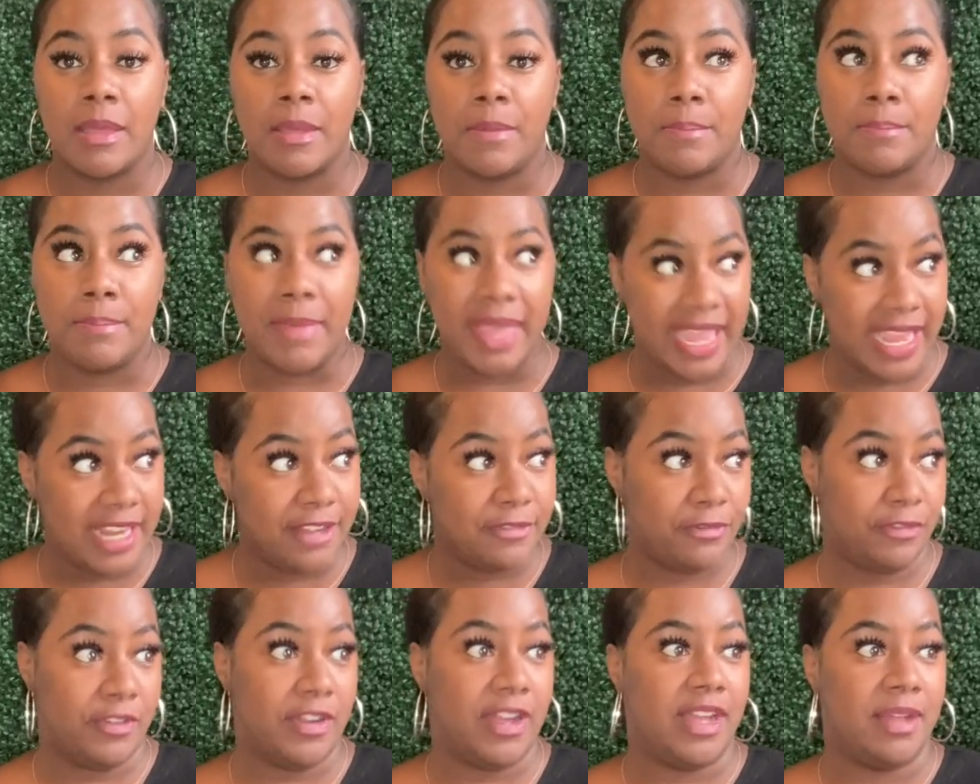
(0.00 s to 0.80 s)
made
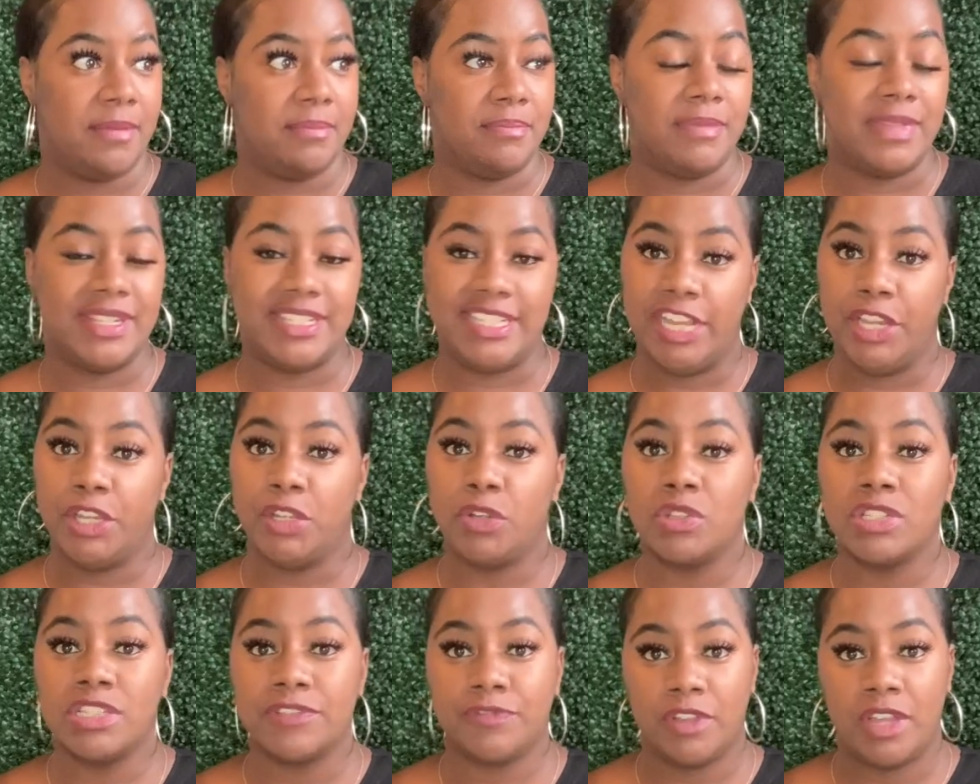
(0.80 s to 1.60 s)
from
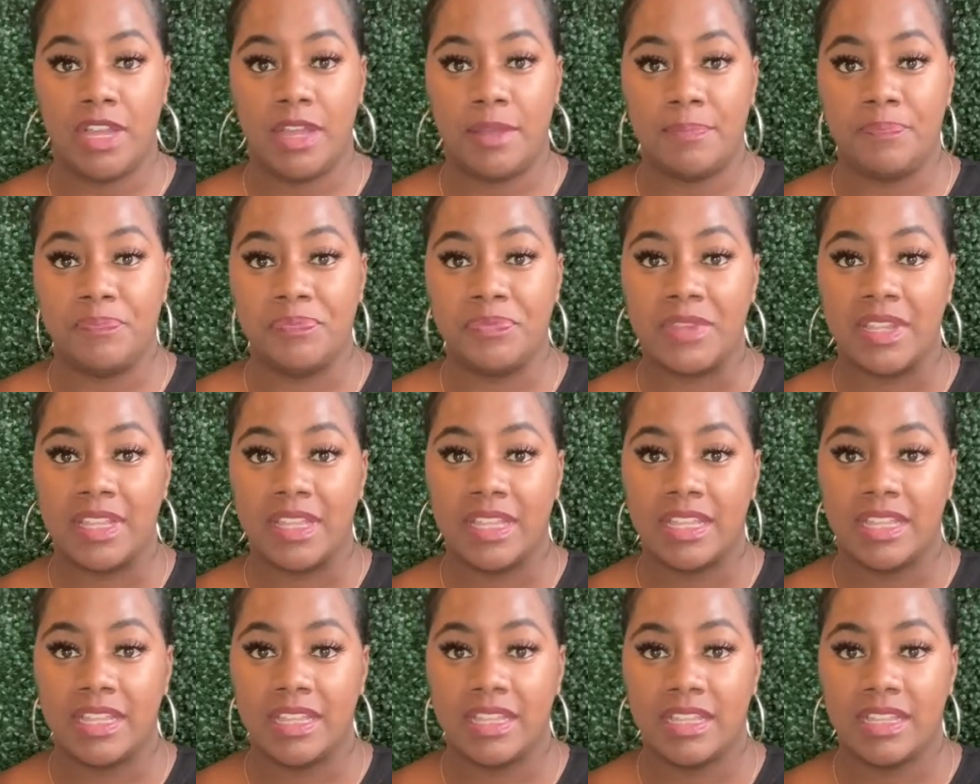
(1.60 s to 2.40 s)
materials from
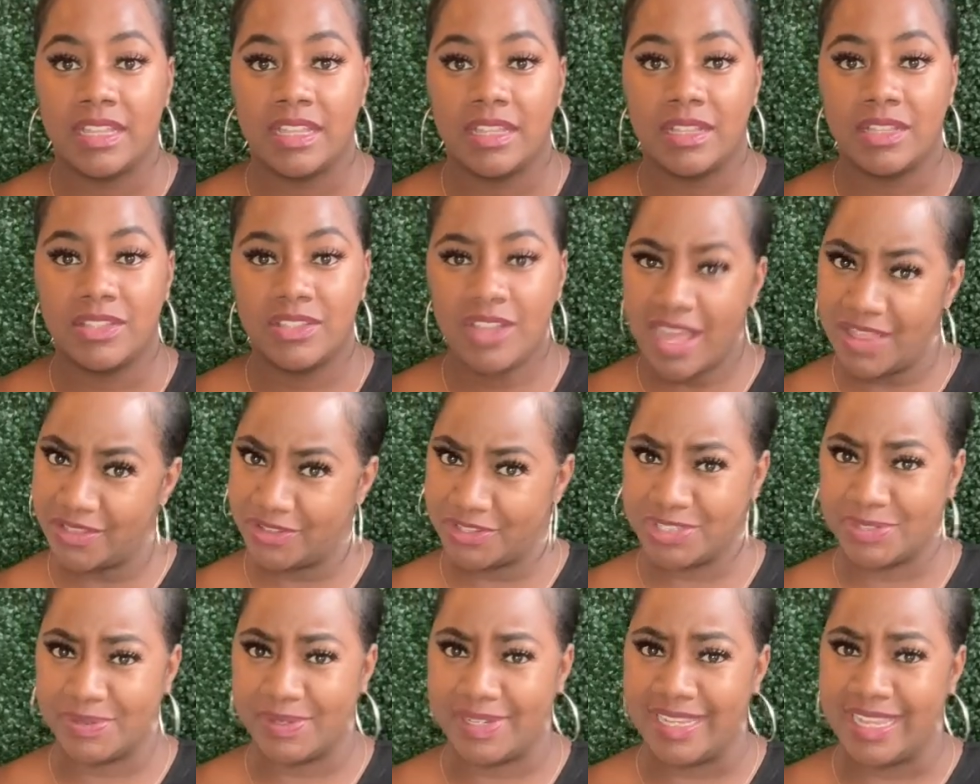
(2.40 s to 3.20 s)
Dollar
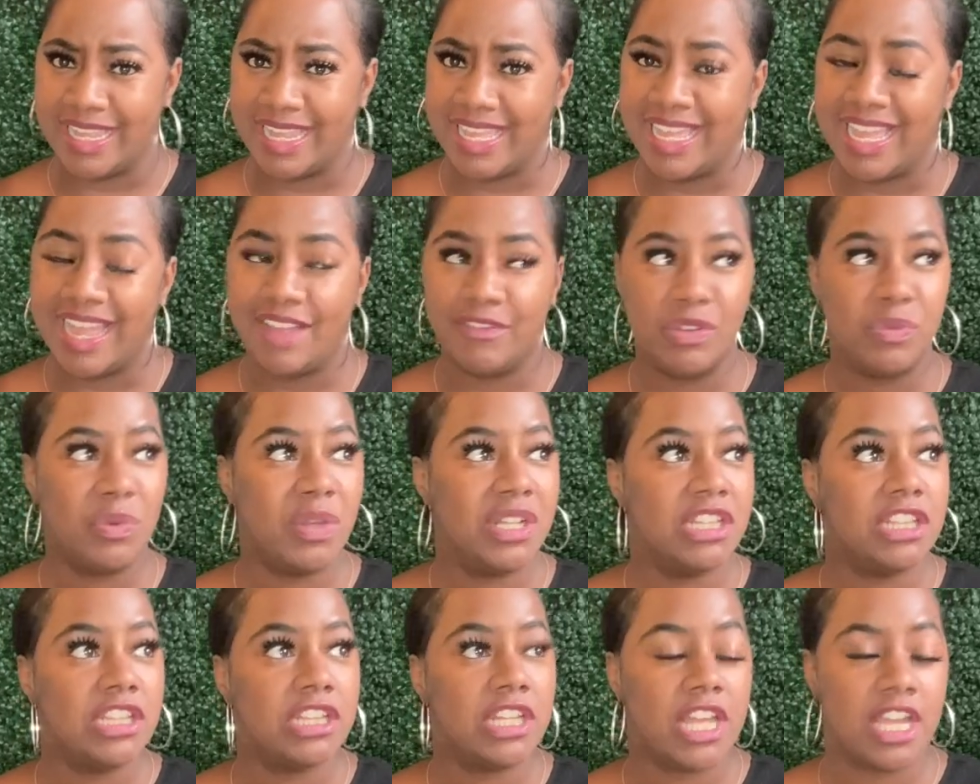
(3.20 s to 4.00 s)
Tree.
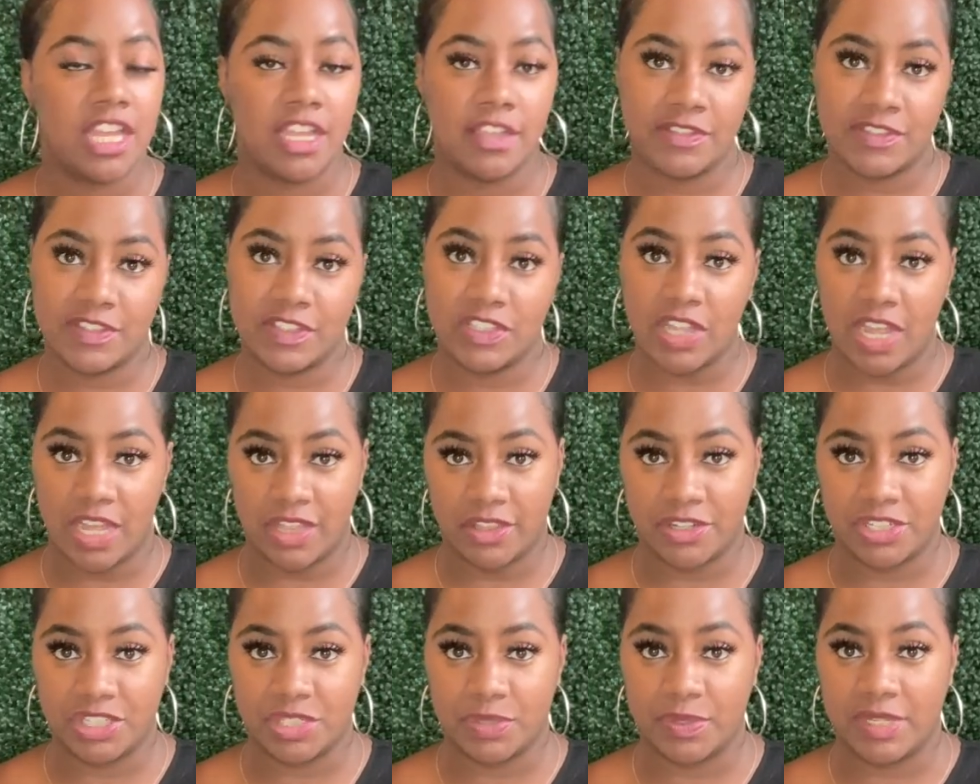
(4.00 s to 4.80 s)
Everyone loves
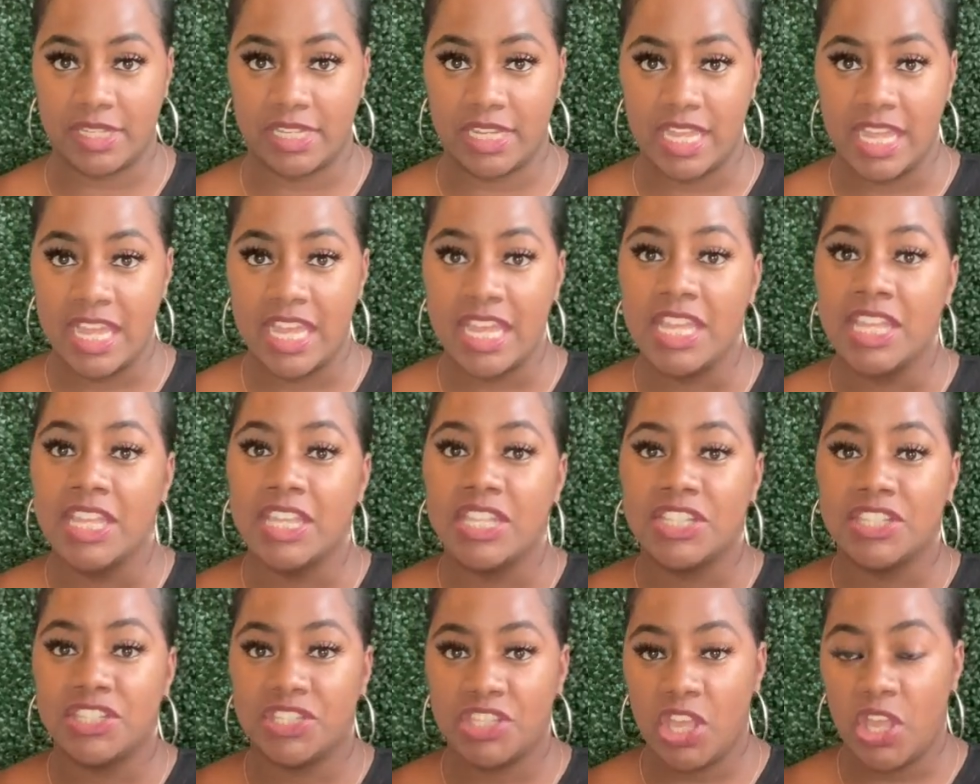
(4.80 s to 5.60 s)
Dollar Tree.
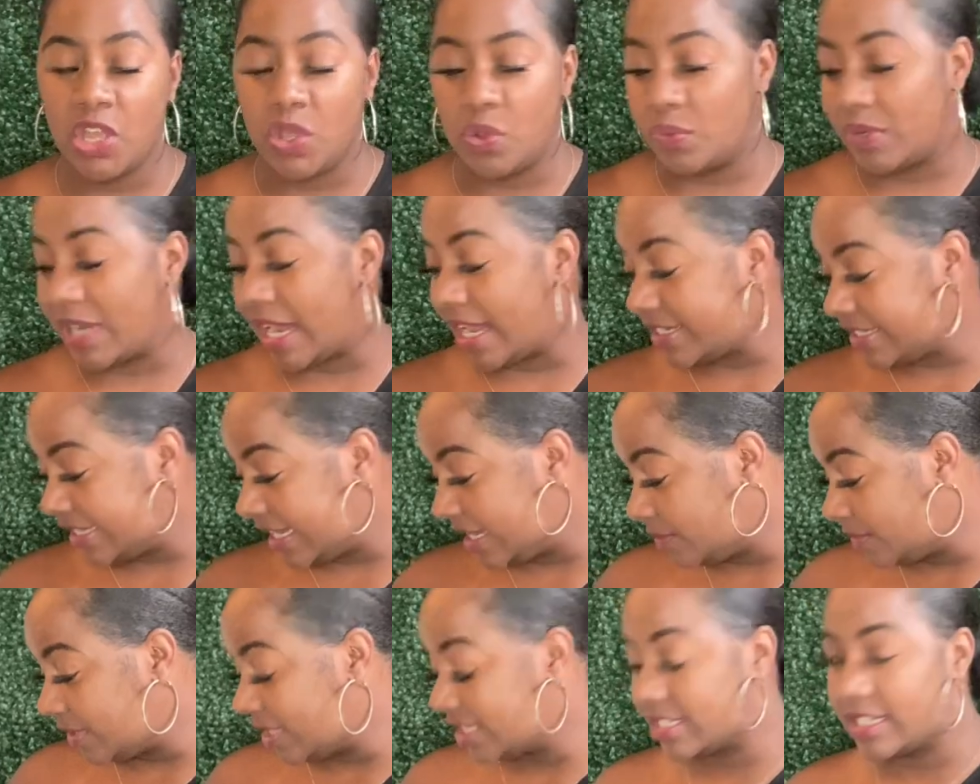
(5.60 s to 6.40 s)
So what I
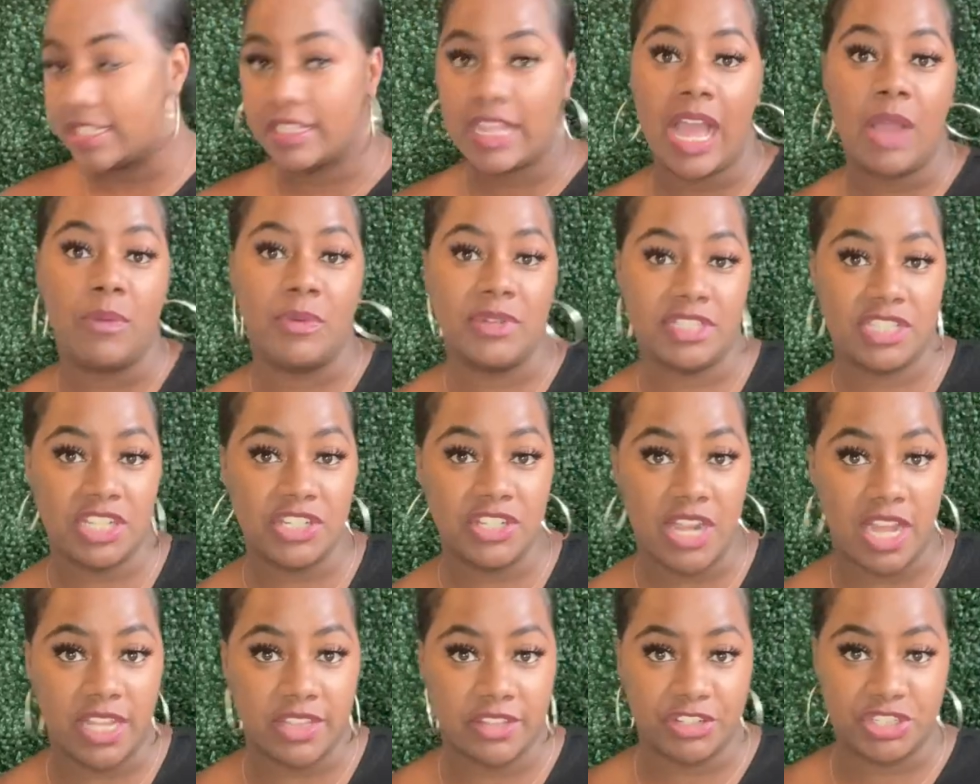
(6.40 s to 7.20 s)
did was I went to
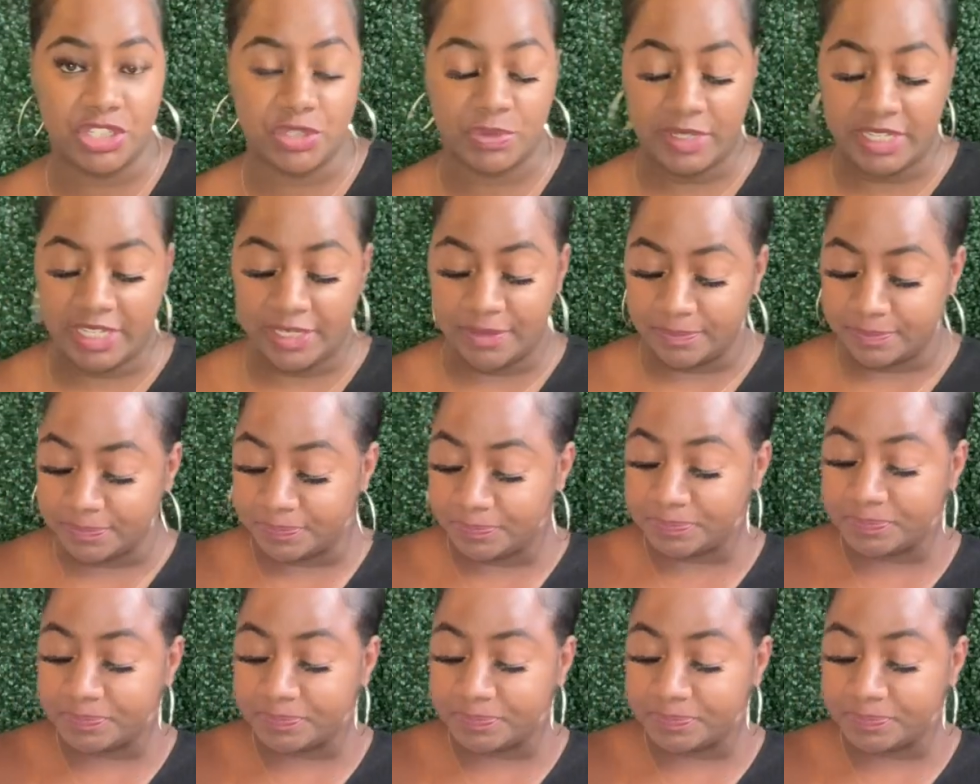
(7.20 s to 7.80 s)
Dollar Tree